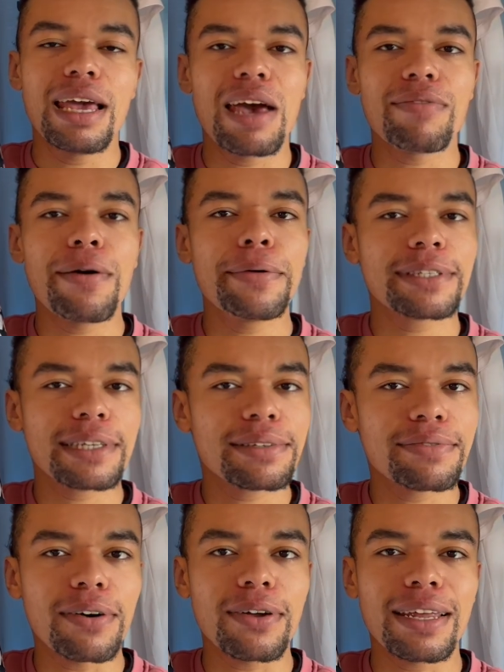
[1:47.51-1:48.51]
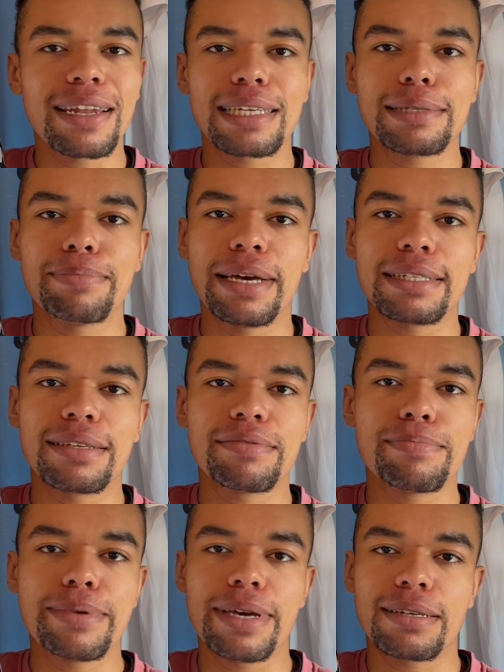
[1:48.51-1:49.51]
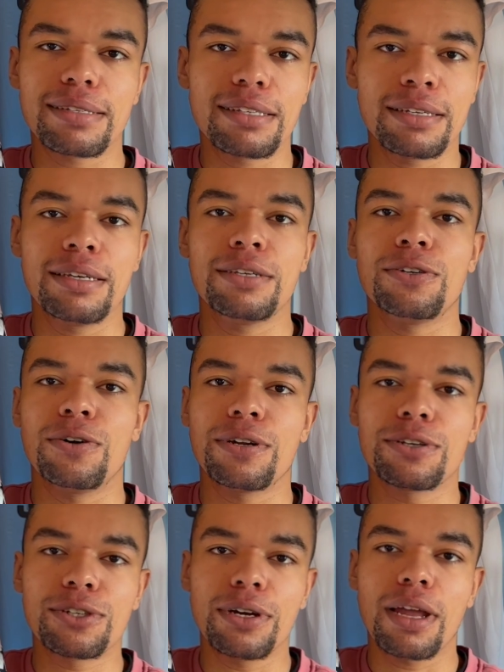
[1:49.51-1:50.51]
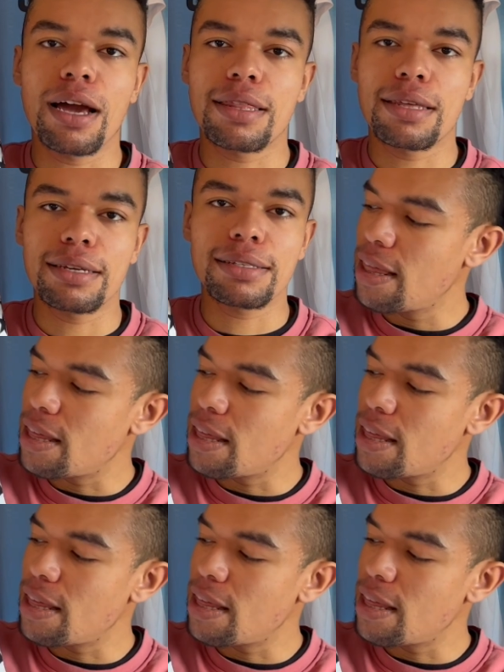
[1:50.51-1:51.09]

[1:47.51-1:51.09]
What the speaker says: If I would just fold an expensive PSG Jordan shirt like this,